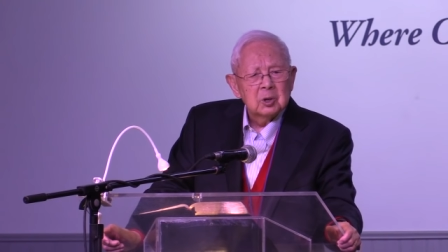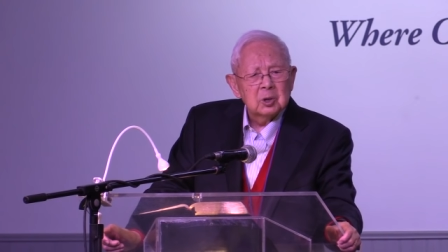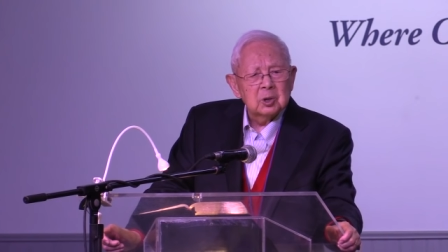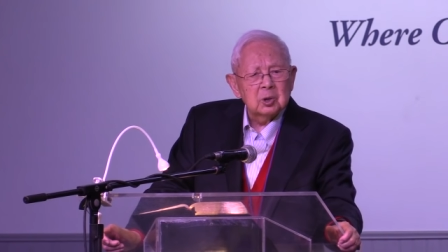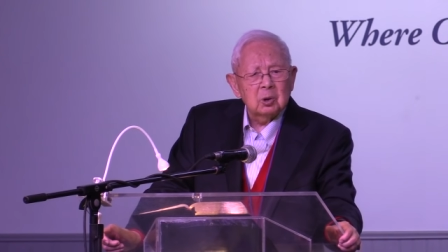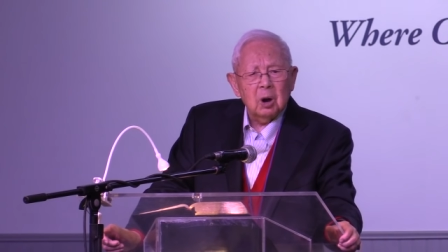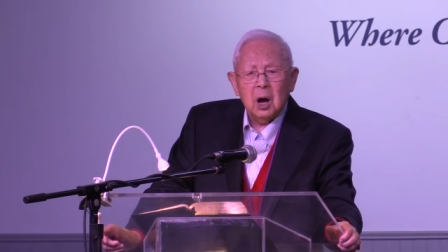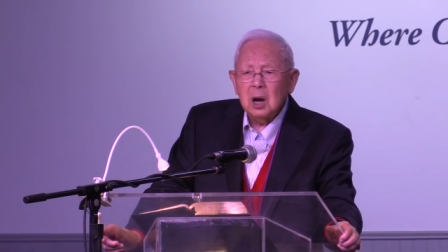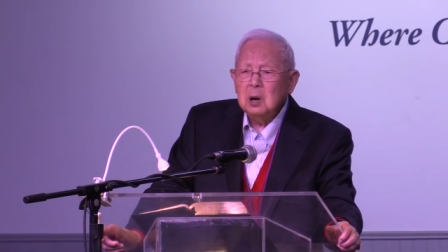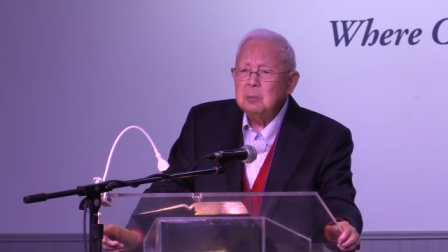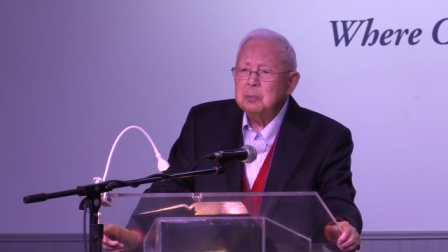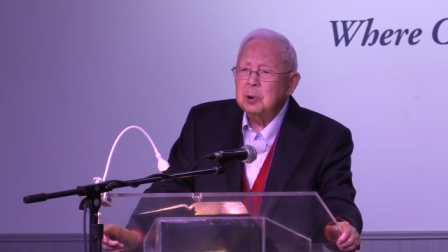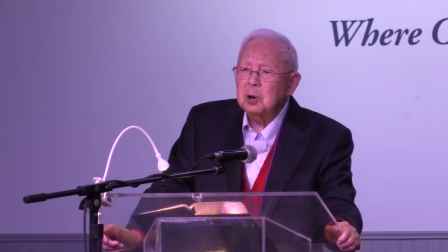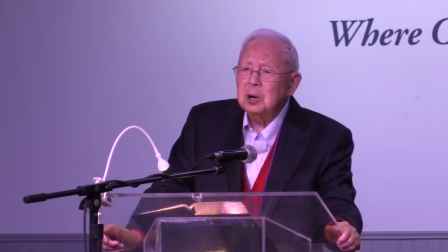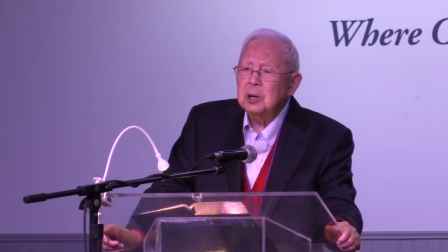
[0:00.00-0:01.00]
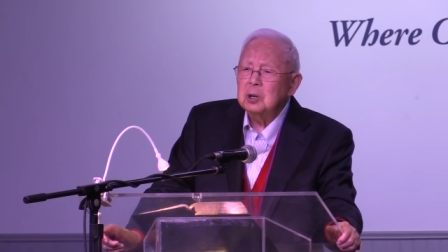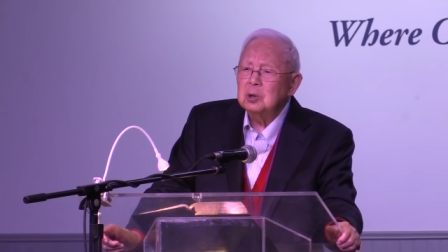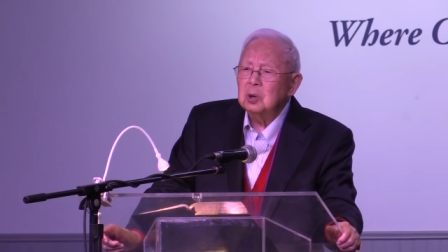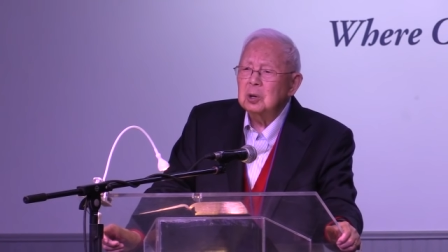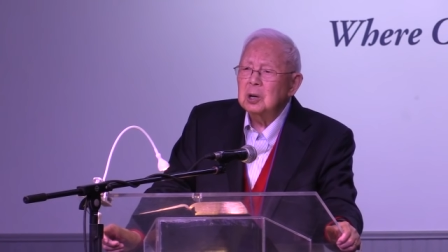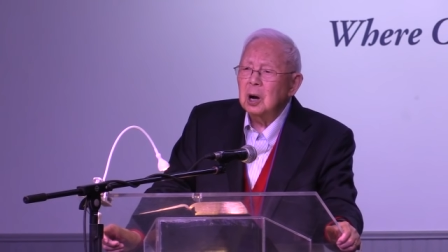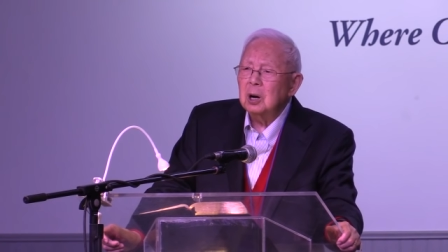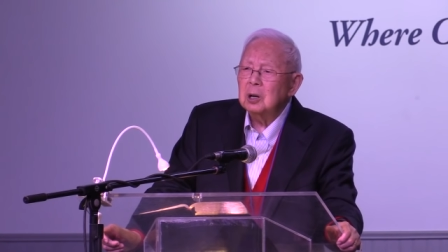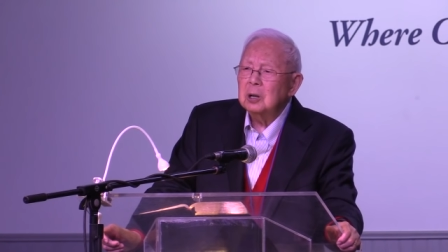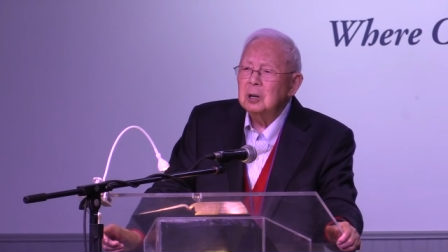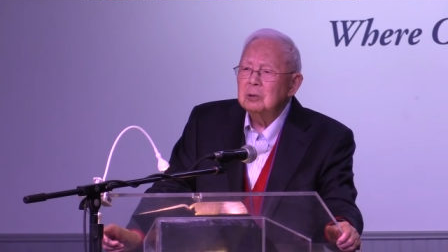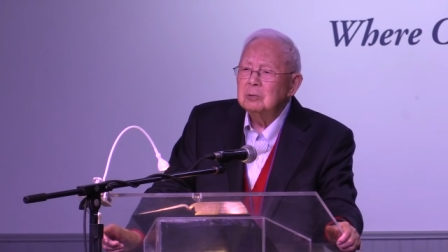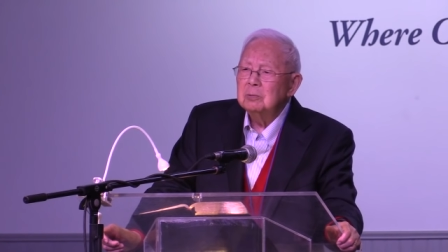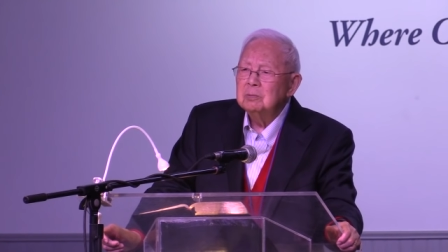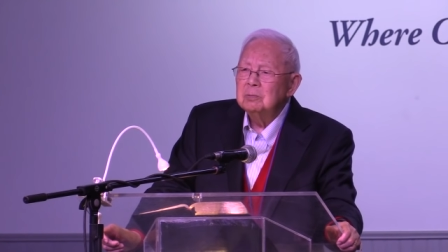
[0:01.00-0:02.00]
So I pray to God.
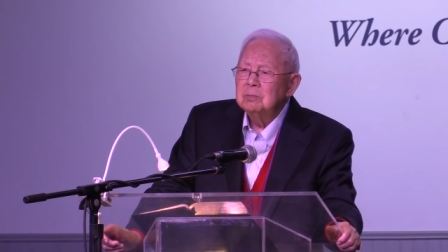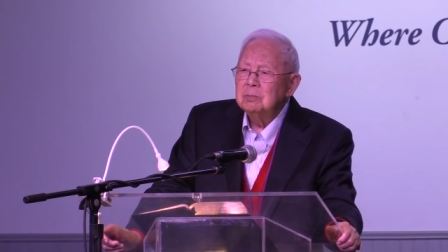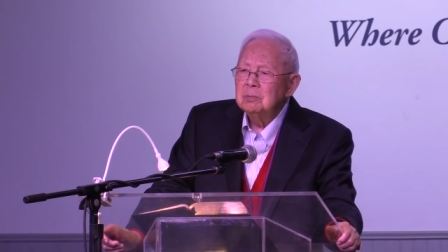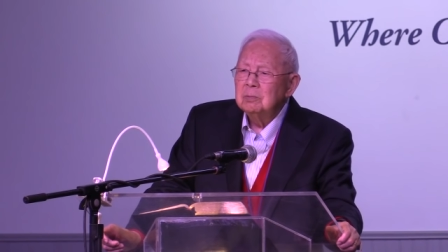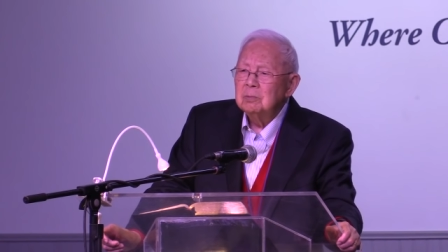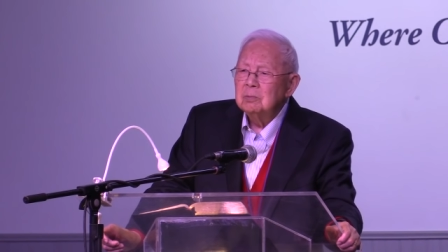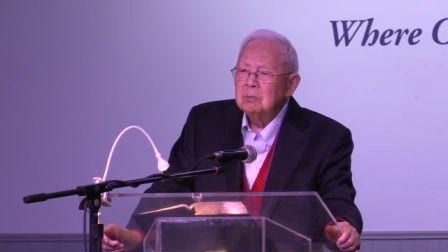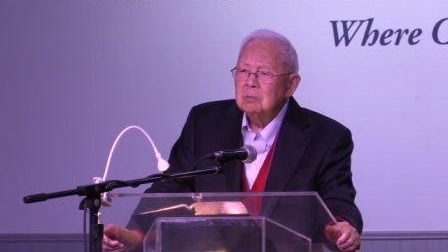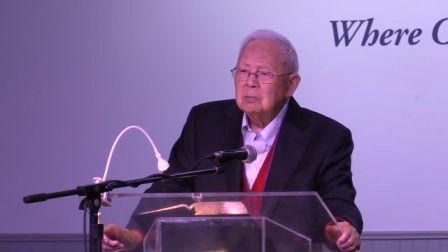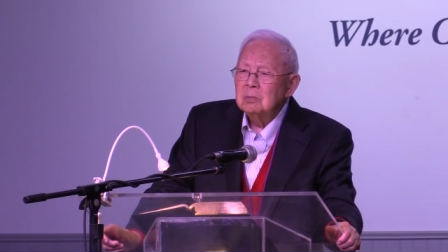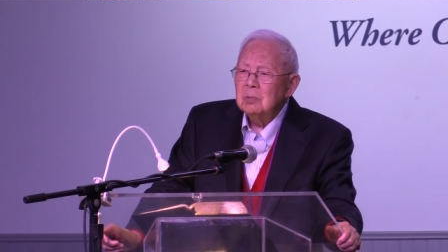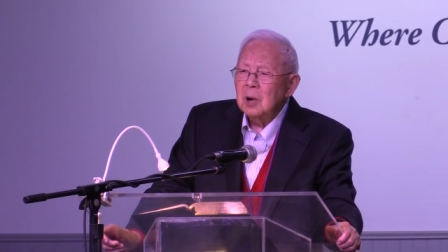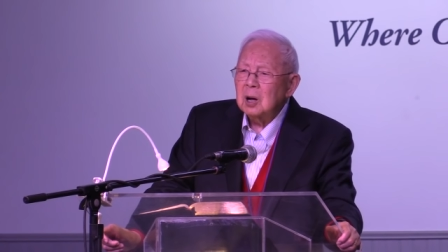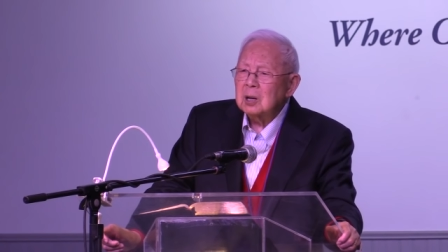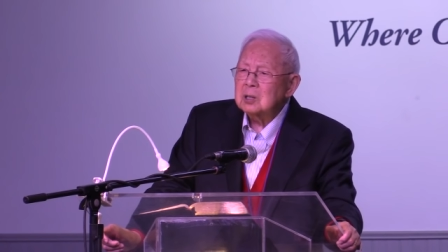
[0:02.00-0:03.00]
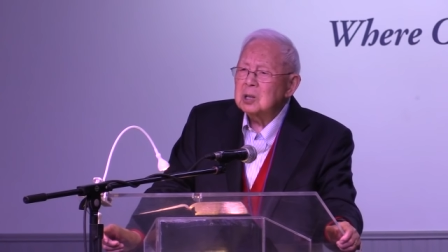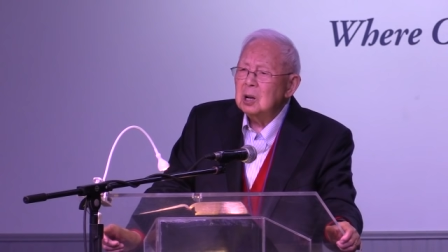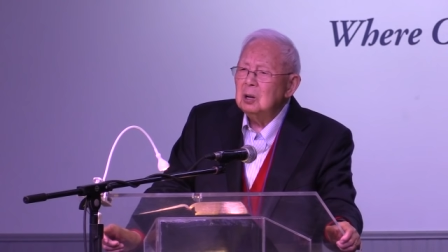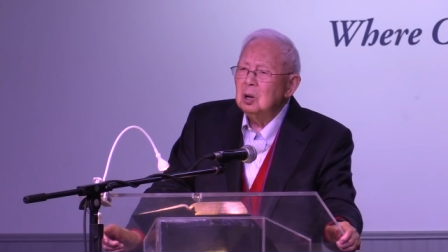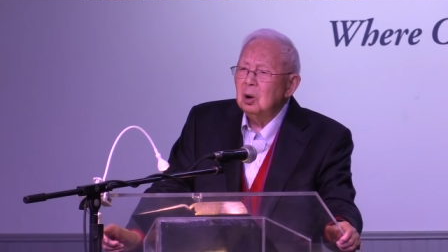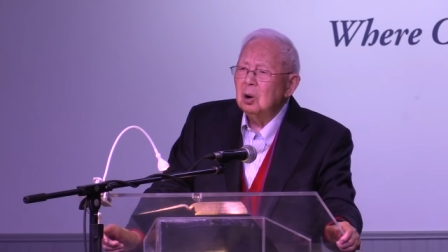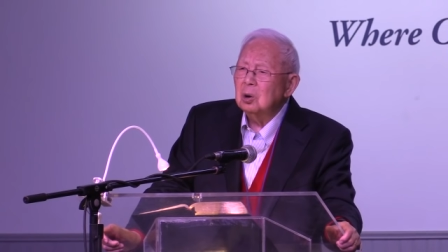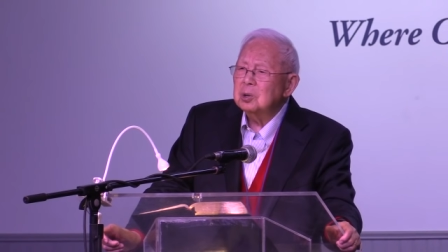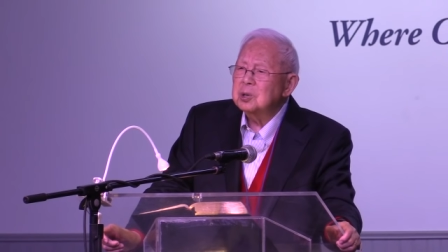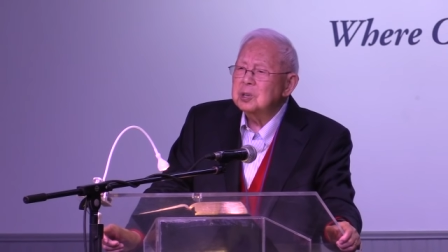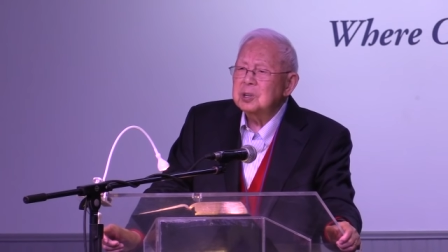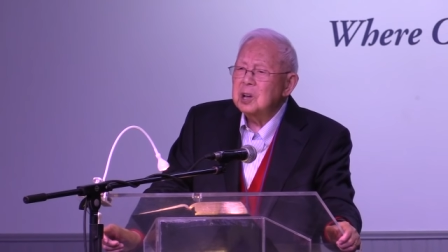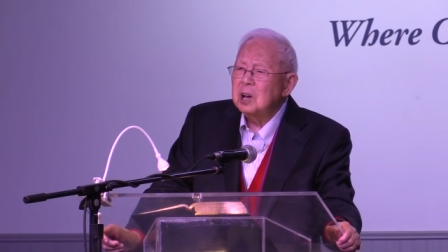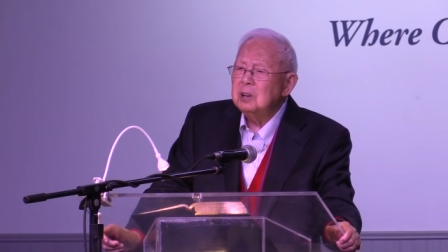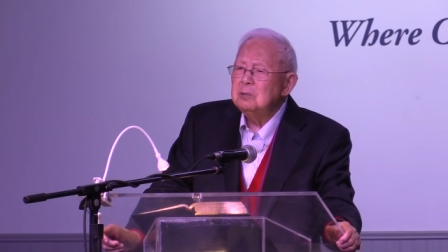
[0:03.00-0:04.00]
I say, Lord,
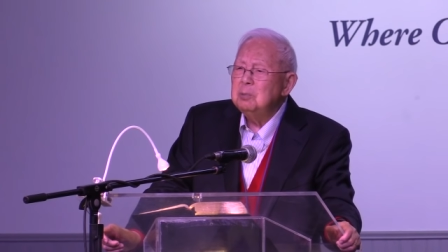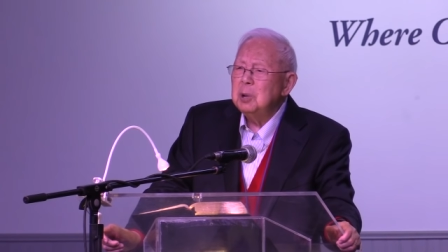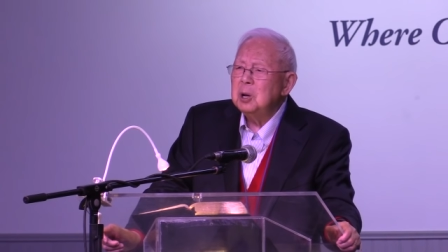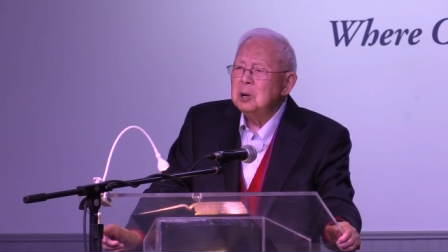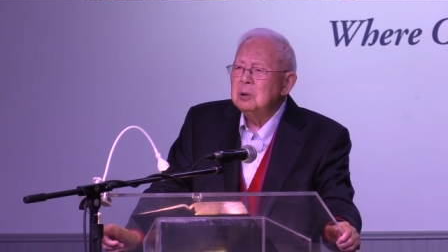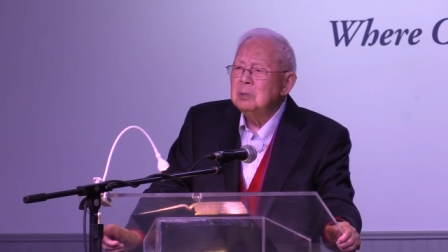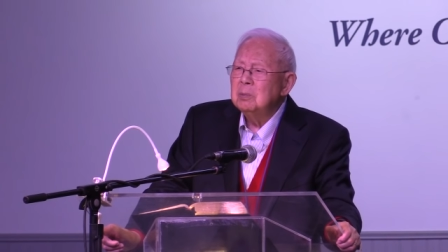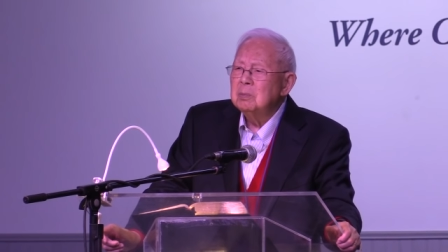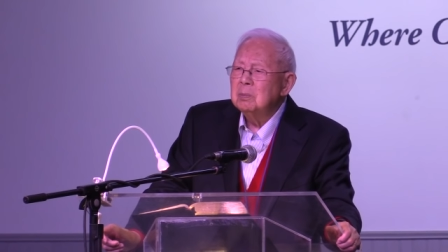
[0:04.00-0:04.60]
save me.